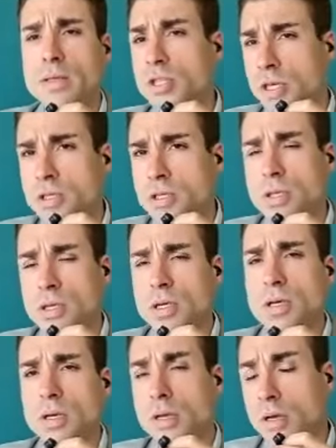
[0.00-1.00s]
a judge
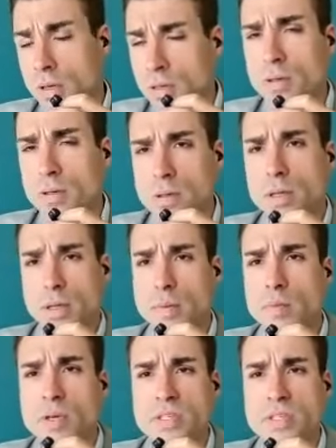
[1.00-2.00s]
here
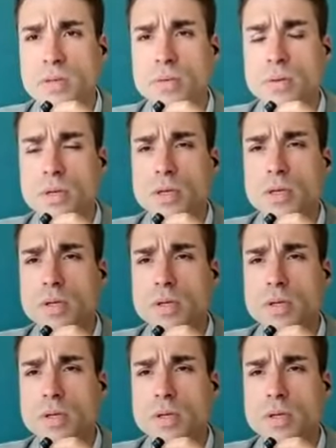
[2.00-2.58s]
in Brazil